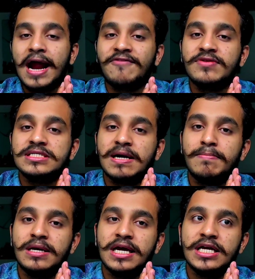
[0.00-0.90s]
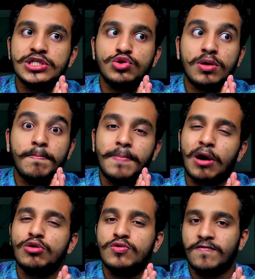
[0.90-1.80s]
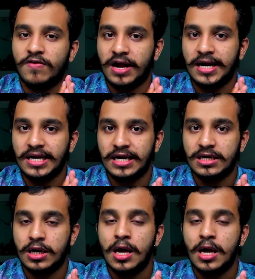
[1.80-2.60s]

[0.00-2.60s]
After some days, you are bound to forget it.